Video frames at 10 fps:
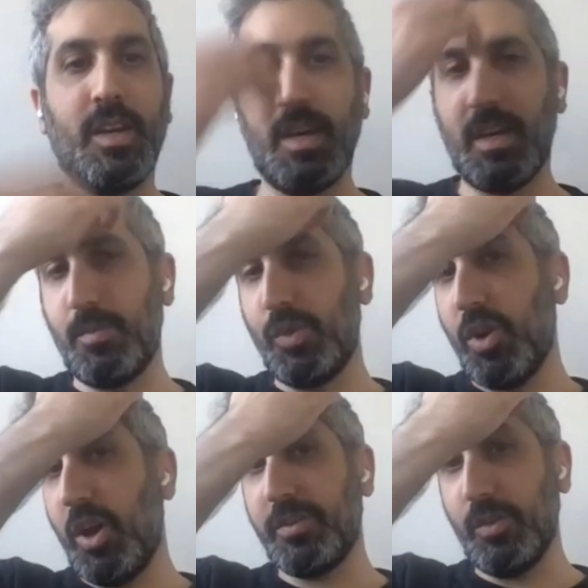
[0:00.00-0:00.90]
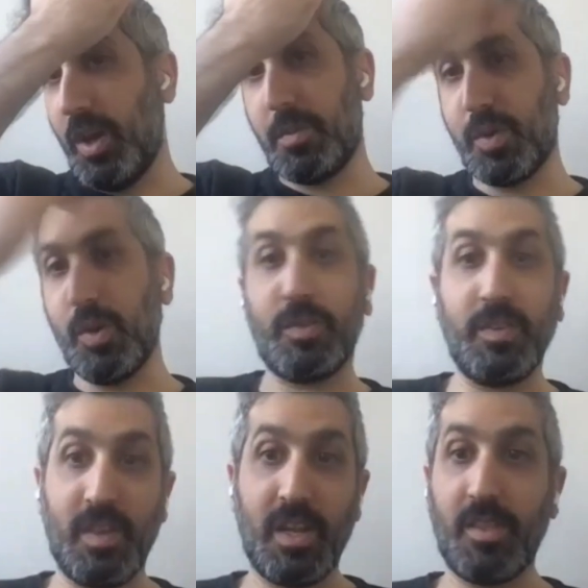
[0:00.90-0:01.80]
You're also not
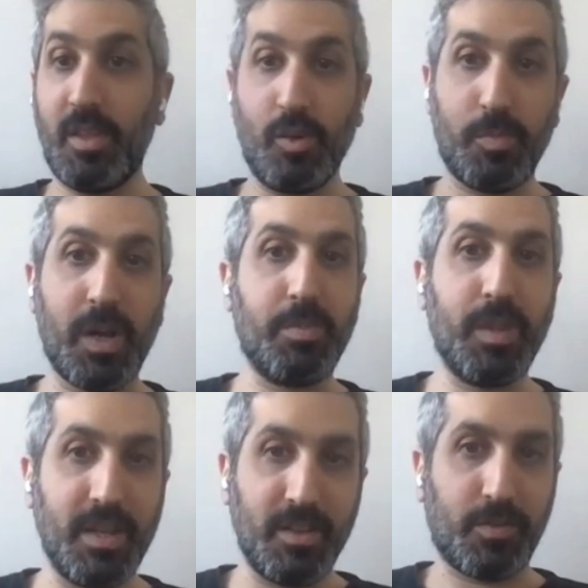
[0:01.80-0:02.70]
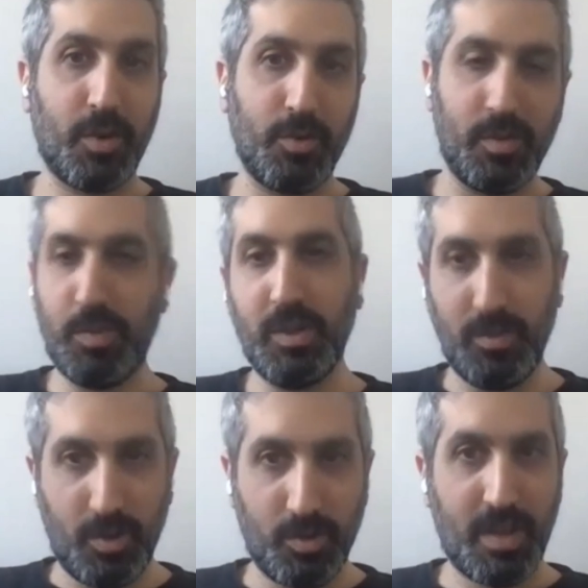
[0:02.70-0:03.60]
processing anything. Your pipeline is frozen
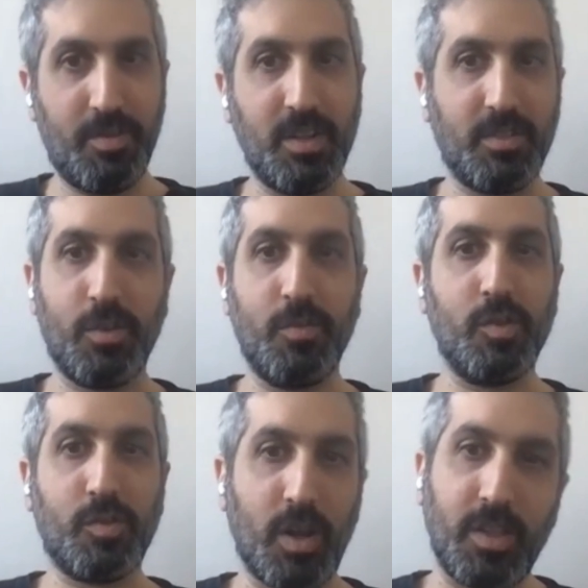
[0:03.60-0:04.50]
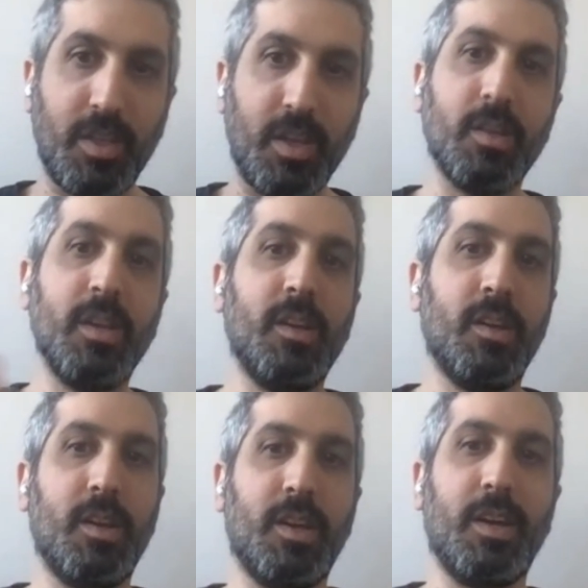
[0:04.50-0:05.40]
because you don't have any servers or anything.
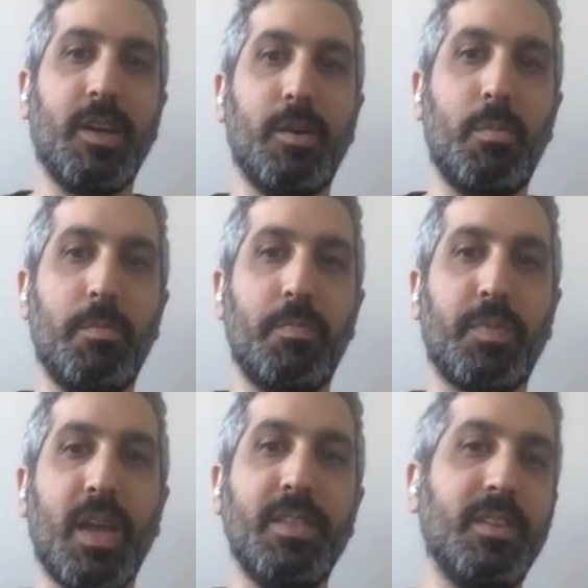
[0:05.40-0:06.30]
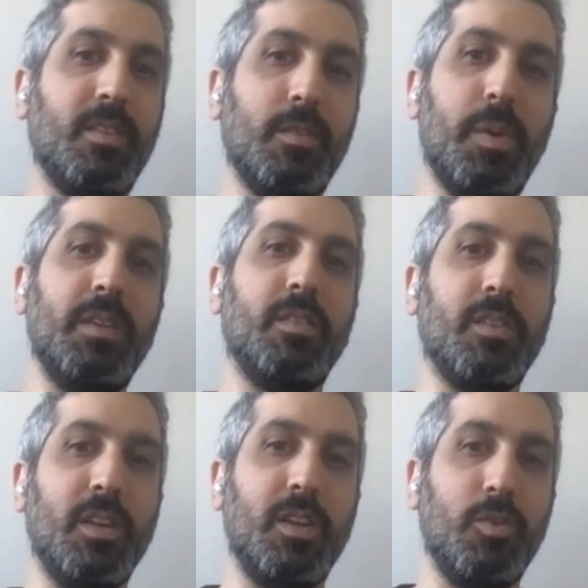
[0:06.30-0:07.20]
And this is
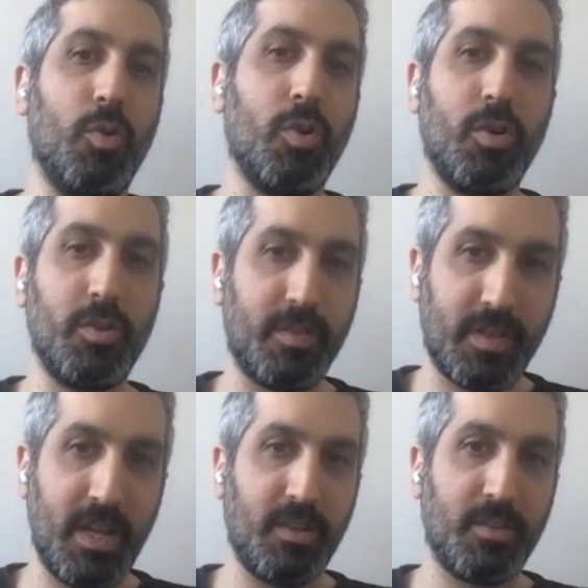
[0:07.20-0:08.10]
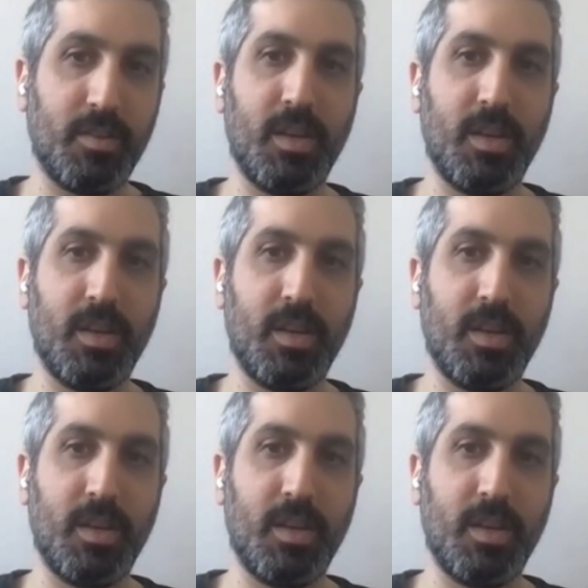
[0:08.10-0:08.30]
basically your state.